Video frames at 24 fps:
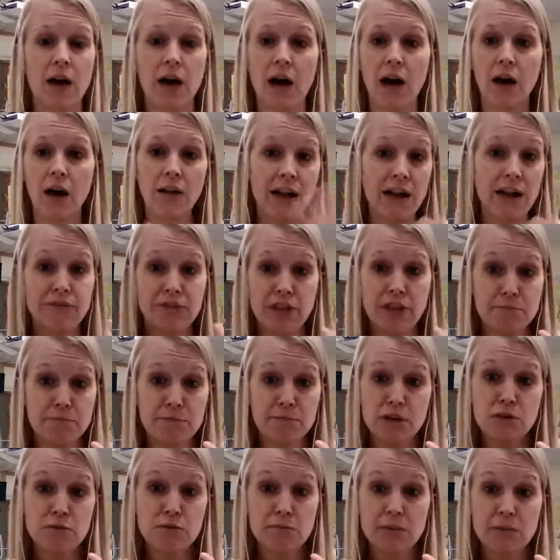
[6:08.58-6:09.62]
i'll have them
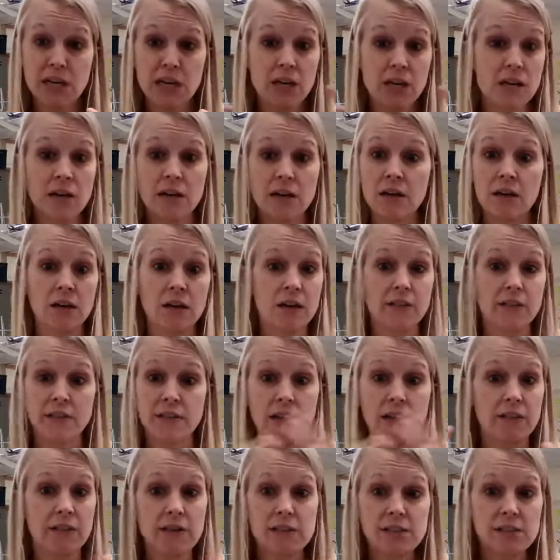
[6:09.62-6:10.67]
mute me
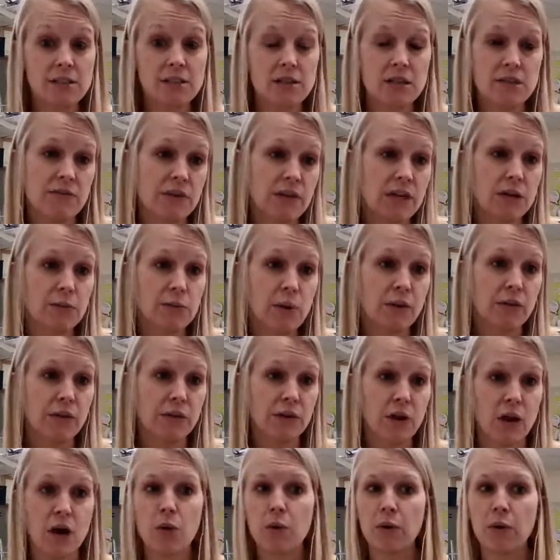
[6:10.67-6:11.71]
they listen to the video on
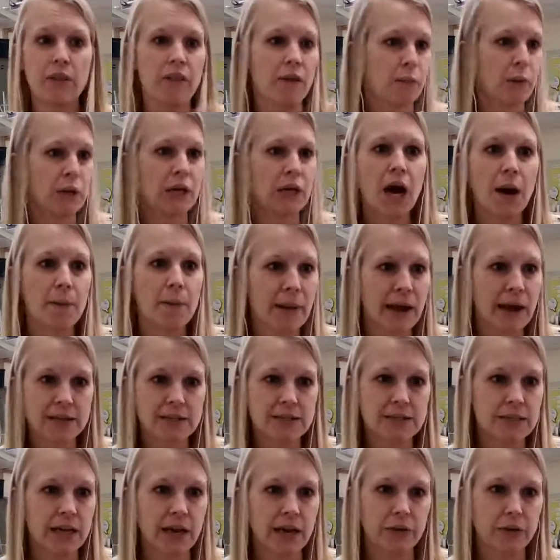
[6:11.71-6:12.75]
their own and then we come back
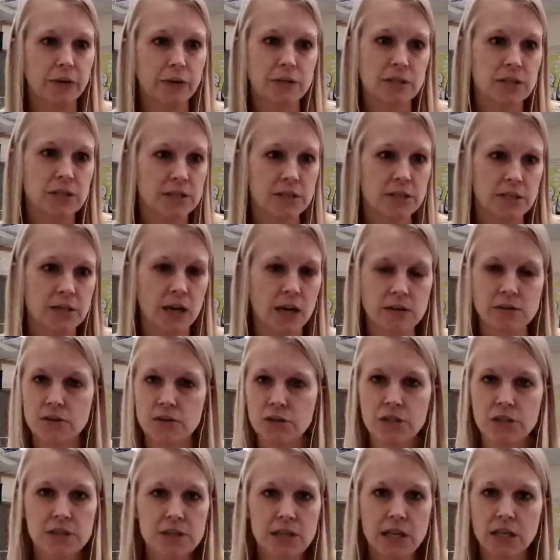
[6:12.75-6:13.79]
together to discuss
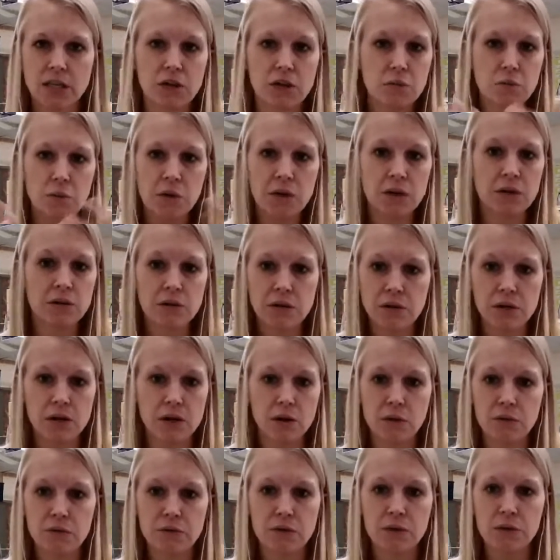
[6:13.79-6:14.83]
just like you would you
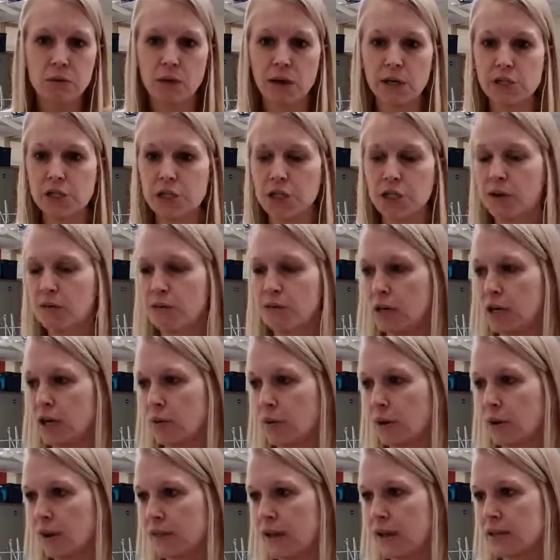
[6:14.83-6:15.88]
know if you're watching a video
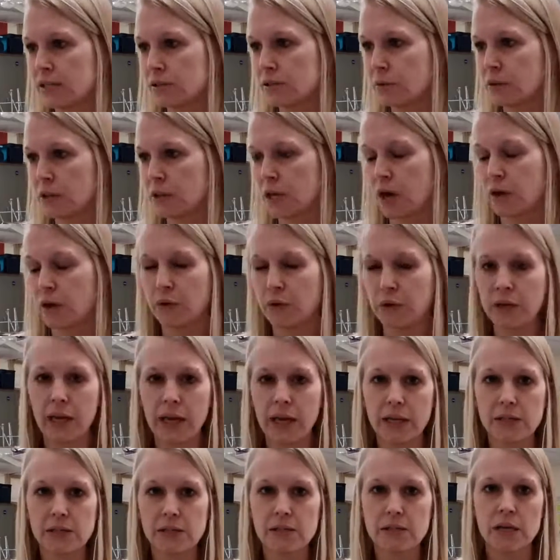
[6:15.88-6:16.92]
in class with the other
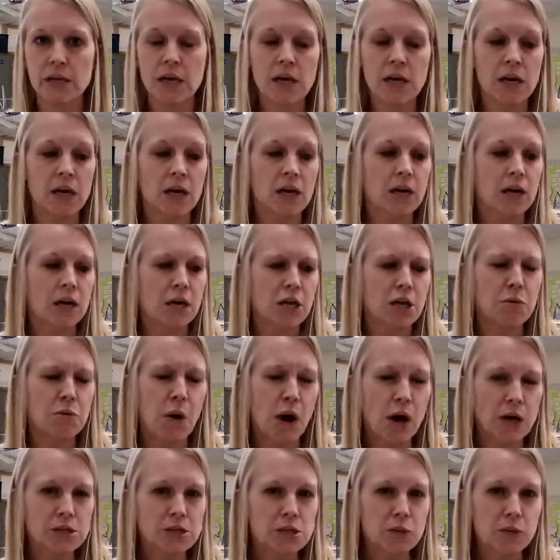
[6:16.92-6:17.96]
kids you
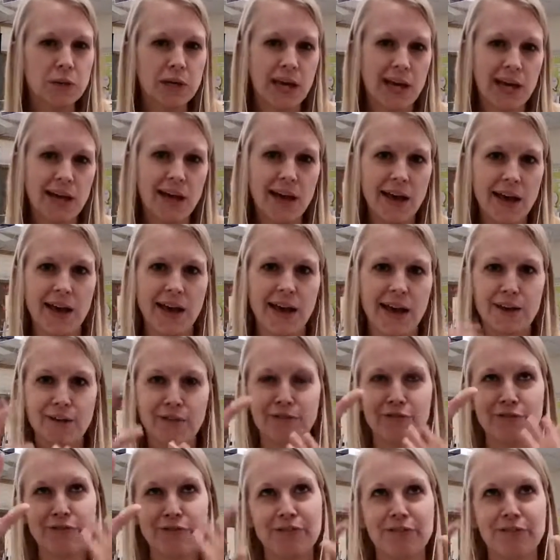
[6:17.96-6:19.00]
also can't have